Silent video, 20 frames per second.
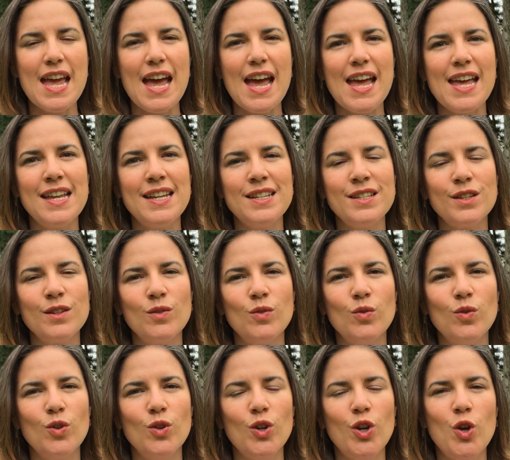And
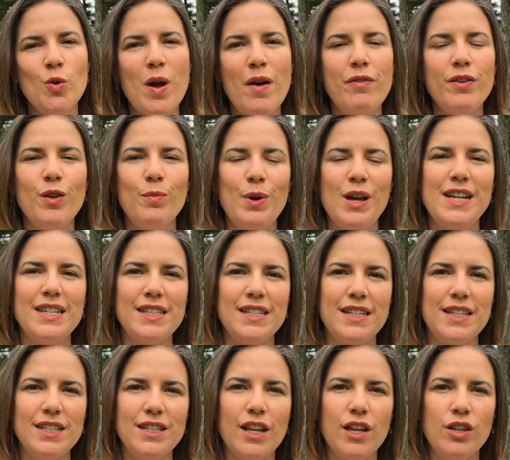whoever the person
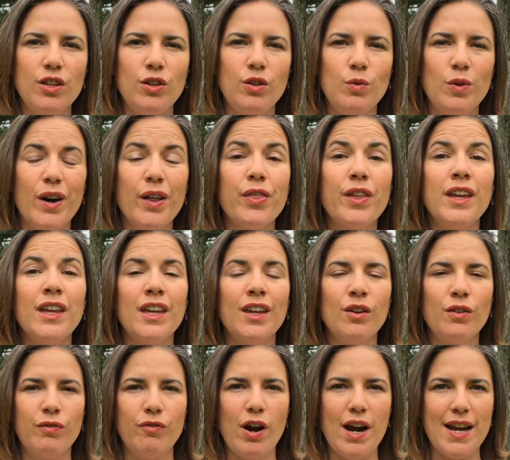is that you are thinking
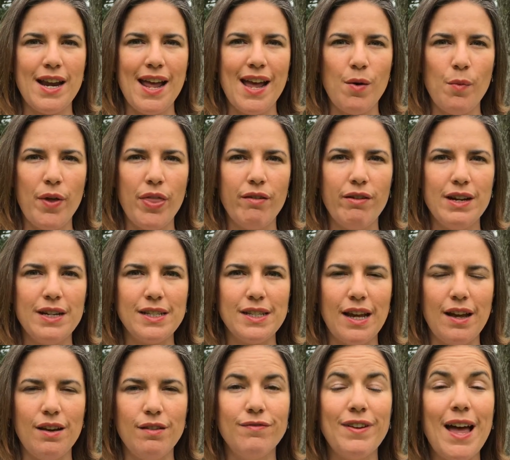of right now, whether it's
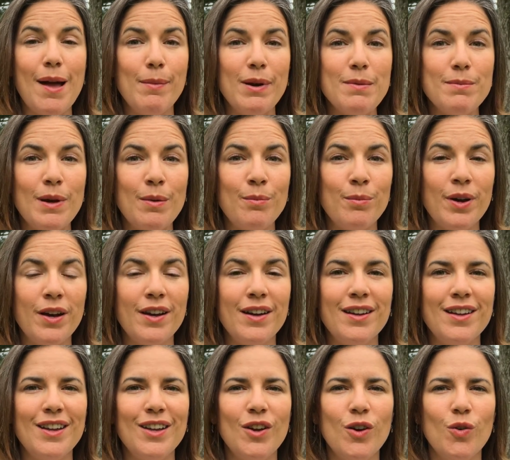a family member
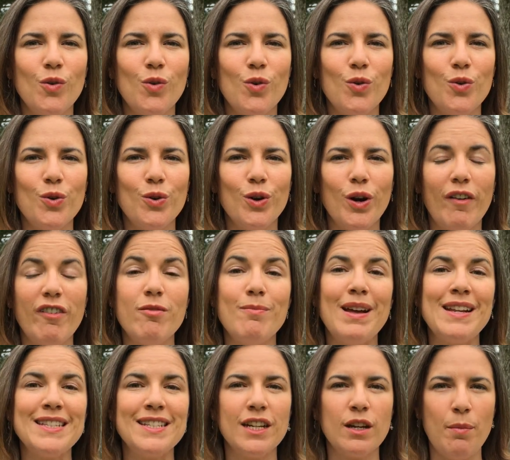or a
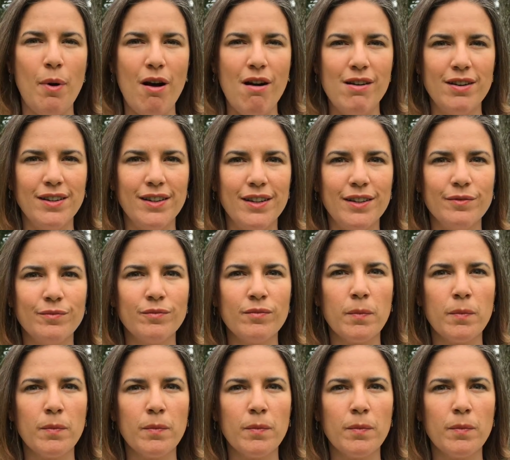romantic partner,